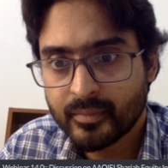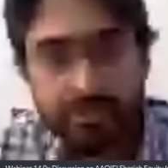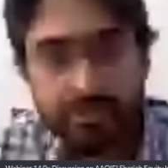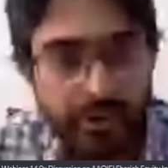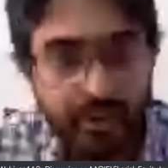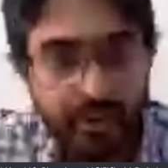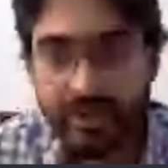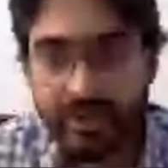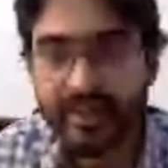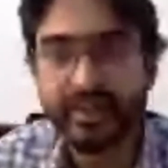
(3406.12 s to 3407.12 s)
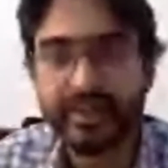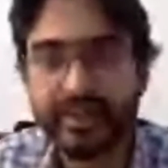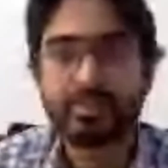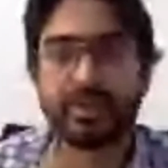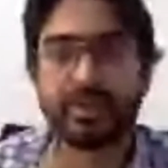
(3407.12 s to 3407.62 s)
Okay,
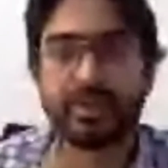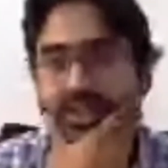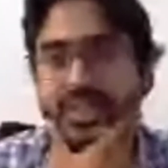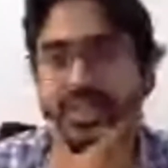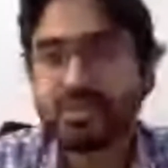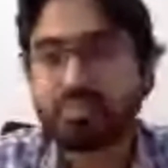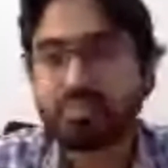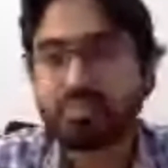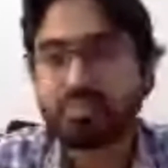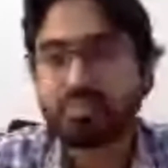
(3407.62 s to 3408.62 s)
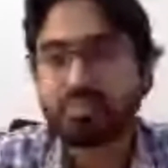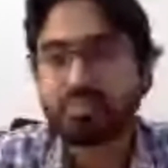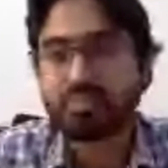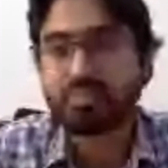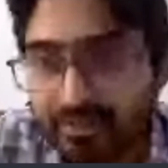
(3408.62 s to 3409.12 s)
Mughis, thank you for your
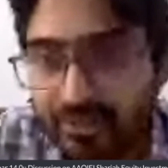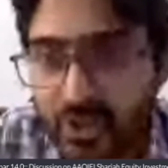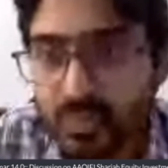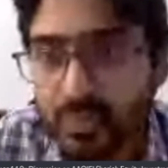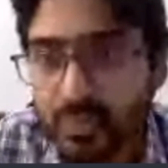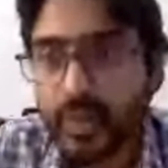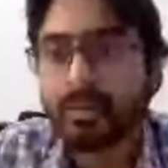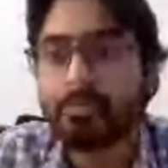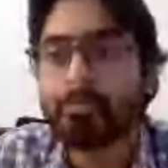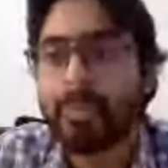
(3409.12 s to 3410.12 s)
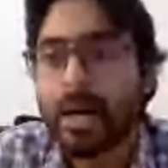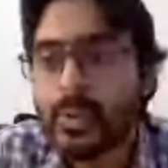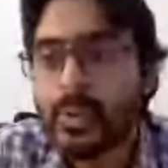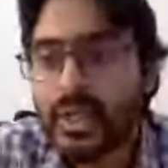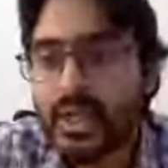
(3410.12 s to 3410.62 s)
explanation. He says people are
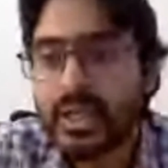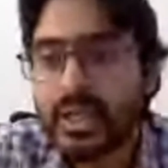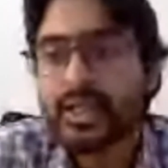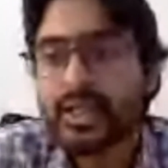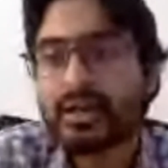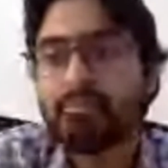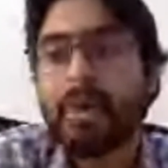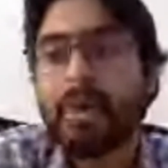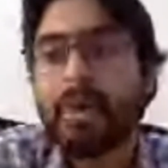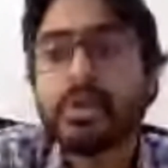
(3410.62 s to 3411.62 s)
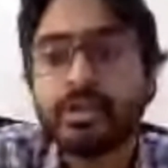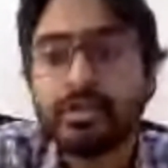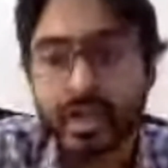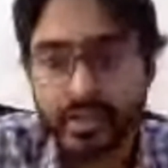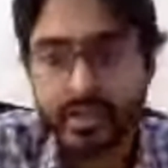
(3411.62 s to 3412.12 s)
getting confused between
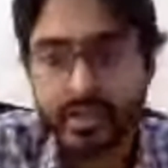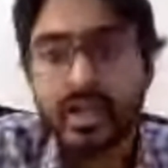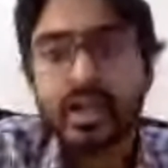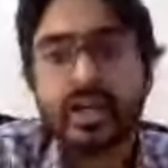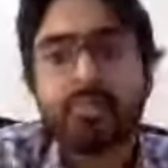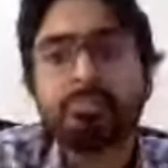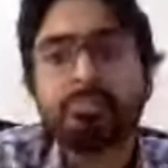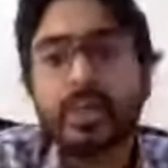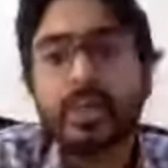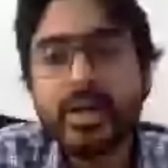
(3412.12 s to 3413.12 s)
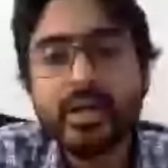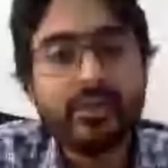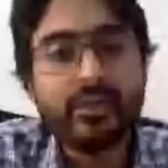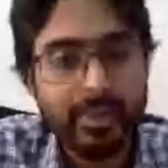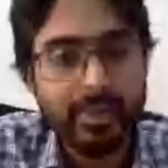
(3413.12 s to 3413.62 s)
compounding and compound
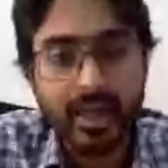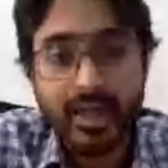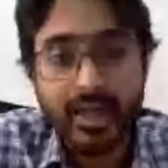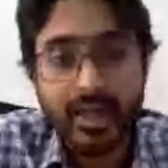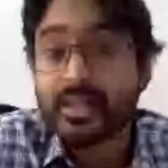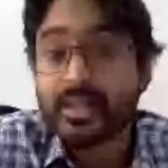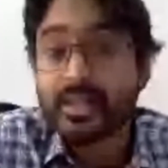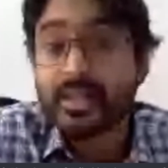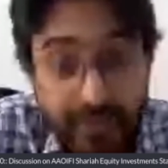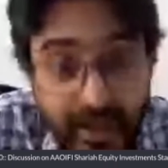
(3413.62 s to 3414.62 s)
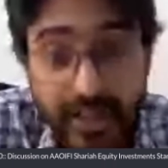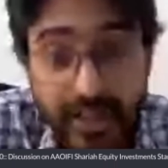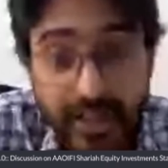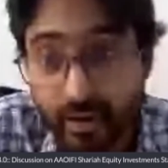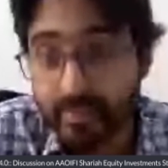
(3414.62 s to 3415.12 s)
interest. Compounding of
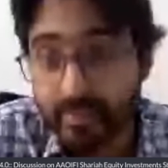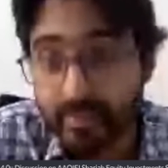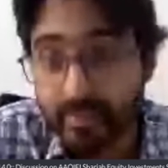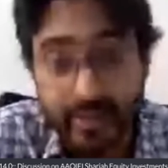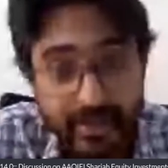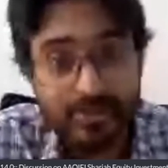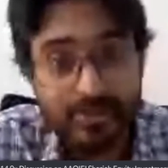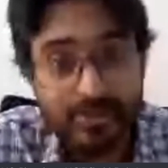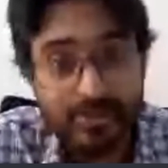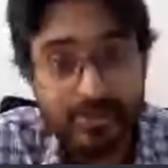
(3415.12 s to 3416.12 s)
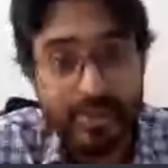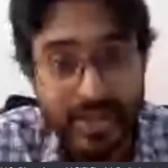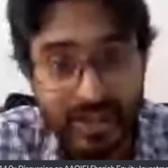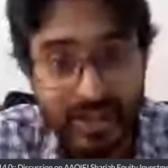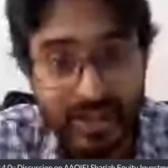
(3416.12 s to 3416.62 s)
capital gains is definitely not
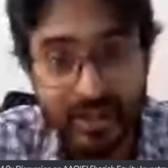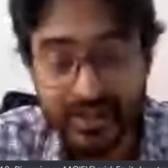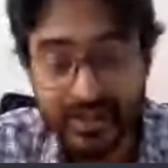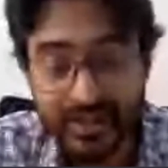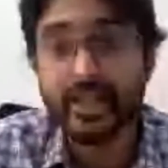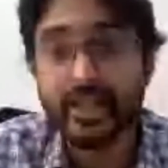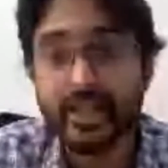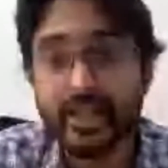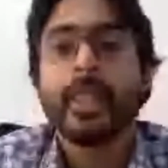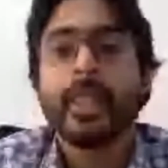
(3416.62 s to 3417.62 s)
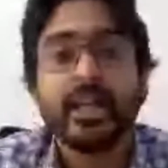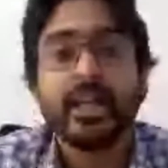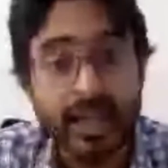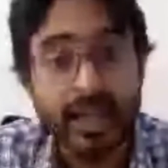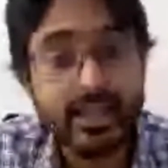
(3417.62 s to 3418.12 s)
riba. Thank you, Mughis, for making me
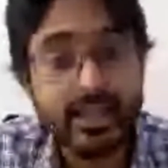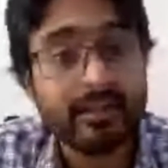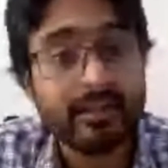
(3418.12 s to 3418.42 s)
understand that.